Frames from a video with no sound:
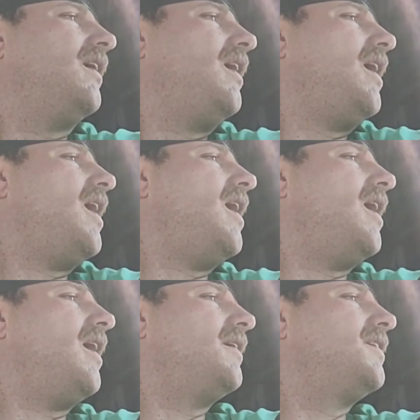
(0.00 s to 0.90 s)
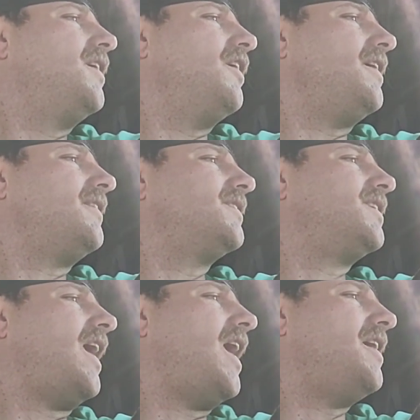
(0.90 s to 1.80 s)
And here at this
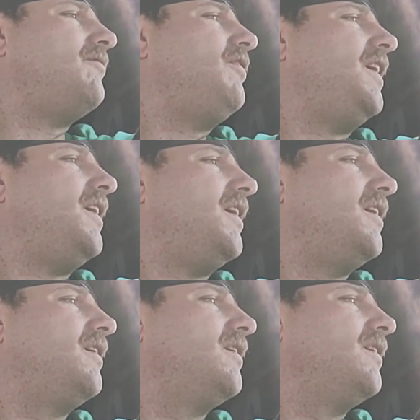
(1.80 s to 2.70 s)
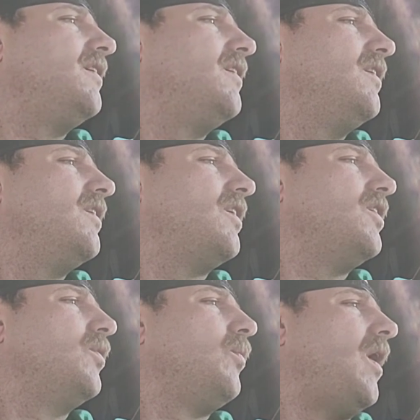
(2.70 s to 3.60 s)
Hy-Vee,
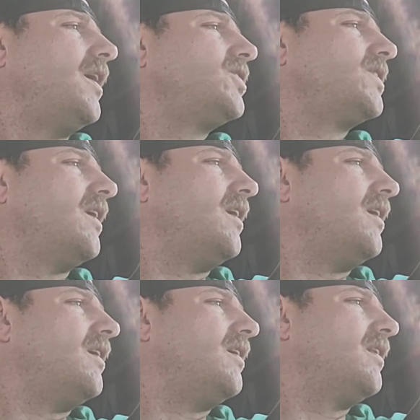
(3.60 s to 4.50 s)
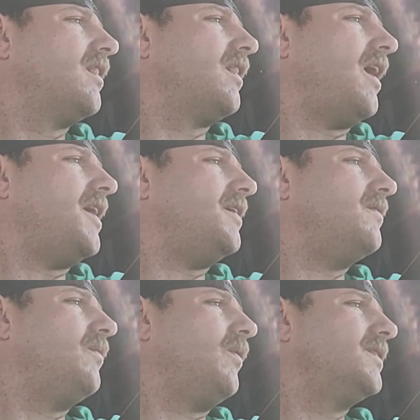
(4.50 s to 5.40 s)
you watch the light.
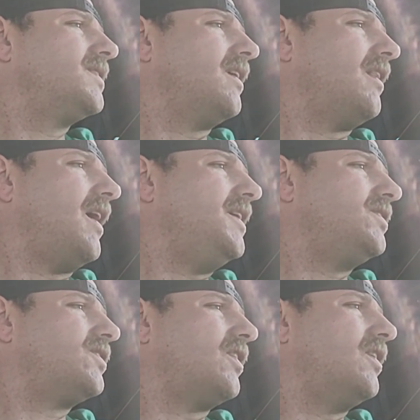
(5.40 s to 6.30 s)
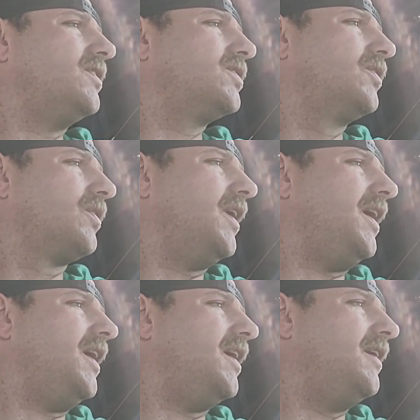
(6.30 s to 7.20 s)
Once the light turns
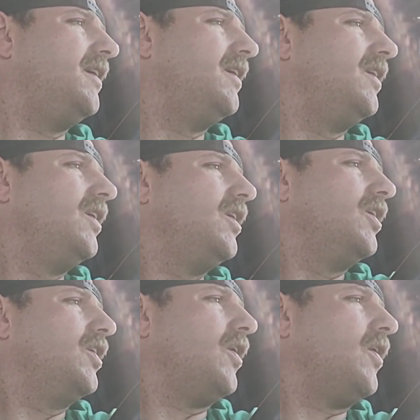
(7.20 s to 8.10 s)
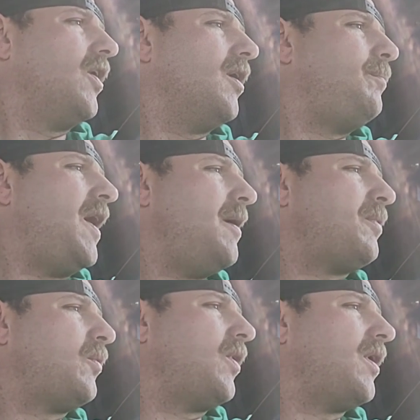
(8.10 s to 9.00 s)
green, your
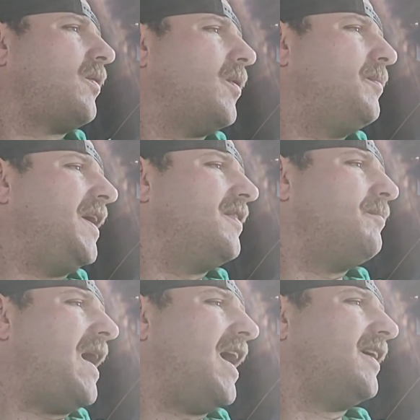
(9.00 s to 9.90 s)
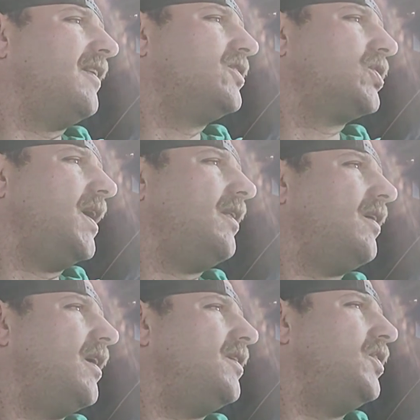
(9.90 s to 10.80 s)
paperwork will be in the back of the
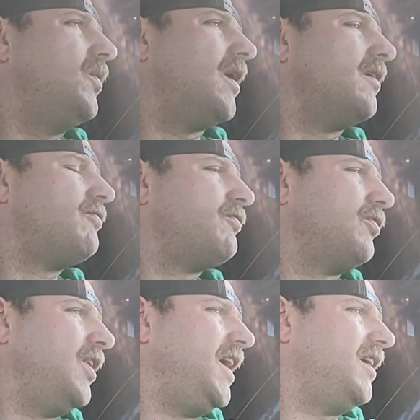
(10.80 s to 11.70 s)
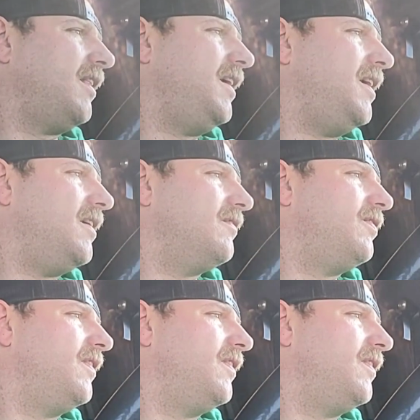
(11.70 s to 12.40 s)
trailer and you are free to leave.